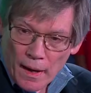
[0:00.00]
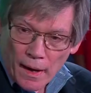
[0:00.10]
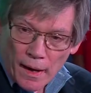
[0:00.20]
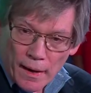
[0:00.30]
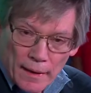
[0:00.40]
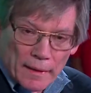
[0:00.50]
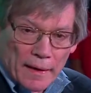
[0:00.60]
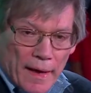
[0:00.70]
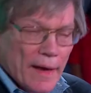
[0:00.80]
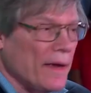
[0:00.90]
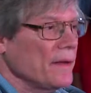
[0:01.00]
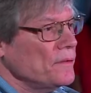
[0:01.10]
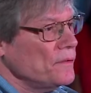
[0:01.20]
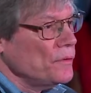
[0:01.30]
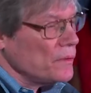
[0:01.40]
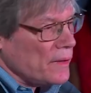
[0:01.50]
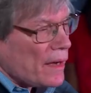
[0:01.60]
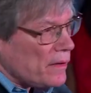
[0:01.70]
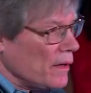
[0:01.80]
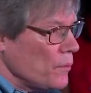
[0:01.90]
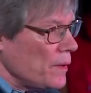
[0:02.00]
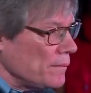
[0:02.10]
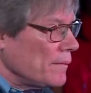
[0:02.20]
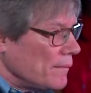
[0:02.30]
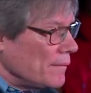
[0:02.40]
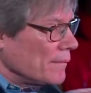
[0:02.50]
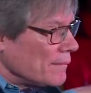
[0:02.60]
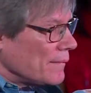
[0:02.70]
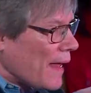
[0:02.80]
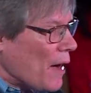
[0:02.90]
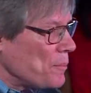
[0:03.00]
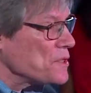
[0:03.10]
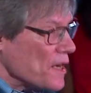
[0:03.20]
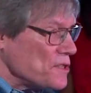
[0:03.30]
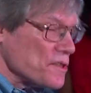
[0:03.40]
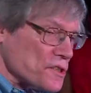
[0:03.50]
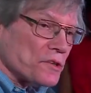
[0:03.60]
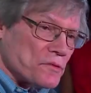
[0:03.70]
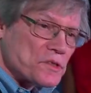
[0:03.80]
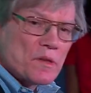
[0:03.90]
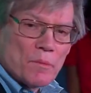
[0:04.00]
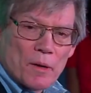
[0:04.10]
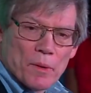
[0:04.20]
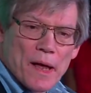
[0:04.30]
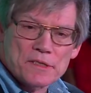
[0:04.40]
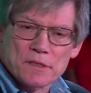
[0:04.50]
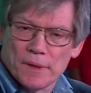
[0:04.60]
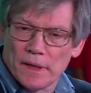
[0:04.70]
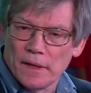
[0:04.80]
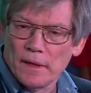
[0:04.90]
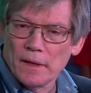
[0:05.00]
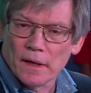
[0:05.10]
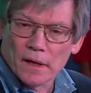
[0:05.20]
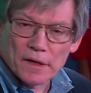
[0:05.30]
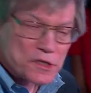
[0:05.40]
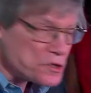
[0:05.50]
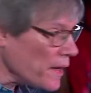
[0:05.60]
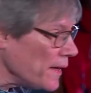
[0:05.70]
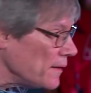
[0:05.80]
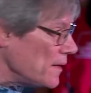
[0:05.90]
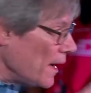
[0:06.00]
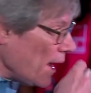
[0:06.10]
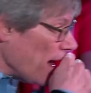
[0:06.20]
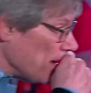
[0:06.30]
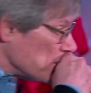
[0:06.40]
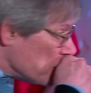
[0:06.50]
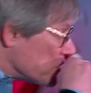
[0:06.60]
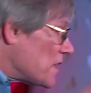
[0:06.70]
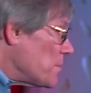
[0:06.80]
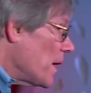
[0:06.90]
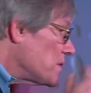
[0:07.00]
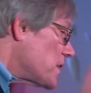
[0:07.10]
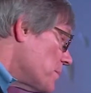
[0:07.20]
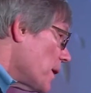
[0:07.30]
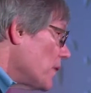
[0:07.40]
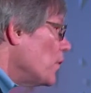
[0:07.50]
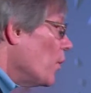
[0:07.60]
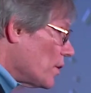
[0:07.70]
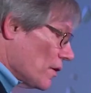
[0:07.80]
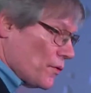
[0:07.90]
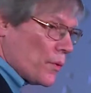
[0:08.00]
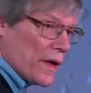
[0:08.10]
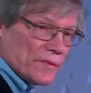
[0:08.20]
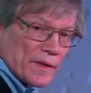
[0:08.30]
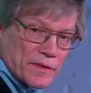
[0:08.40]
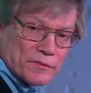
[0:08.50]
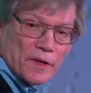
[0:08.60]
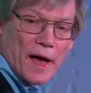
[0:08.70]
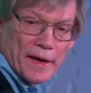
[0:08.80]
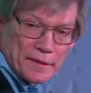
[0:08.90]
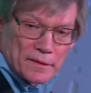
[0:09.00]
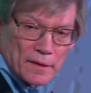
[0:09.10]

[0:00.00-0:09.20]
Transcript: And you can calculate how precisely the surface of the marble has to be constrained, and it turns out to be on something on the order of a wavelength of light.